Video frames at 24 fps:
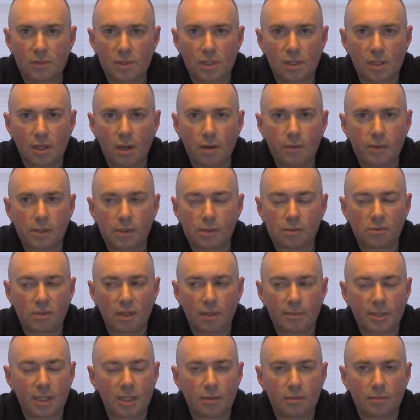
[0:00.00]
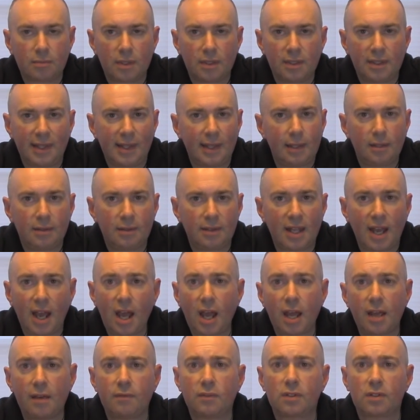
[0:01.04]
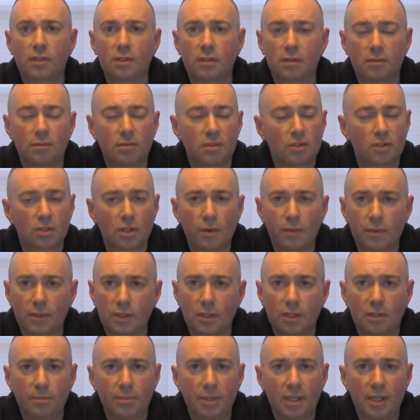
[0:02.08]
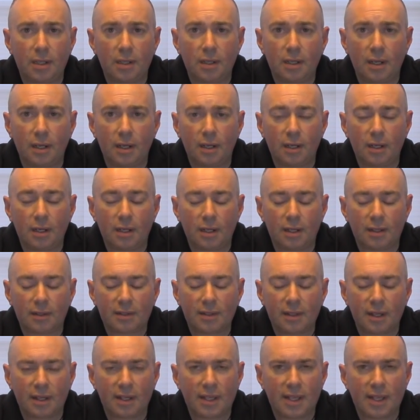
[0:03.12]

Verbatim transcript: it always, I mean, knives, there's always going to be a, a, a